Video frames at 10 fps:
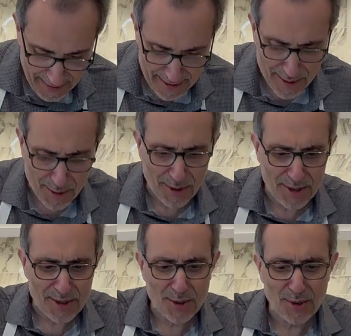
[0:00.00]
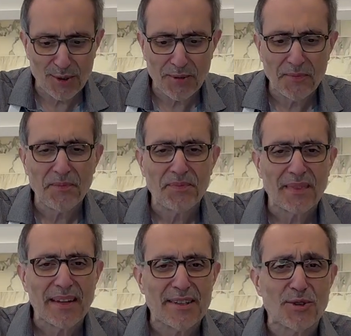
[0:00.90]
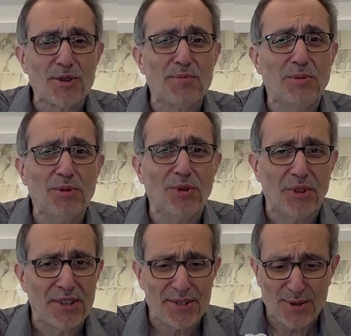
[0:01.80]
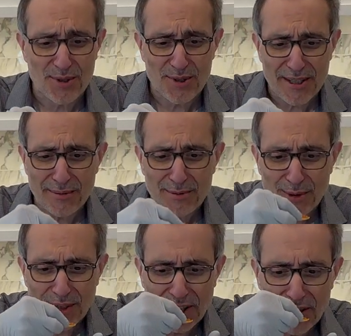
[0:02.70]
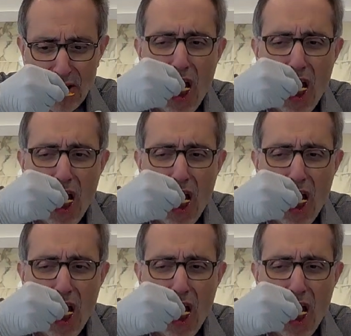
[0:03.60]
It's so smooth, so subtle here.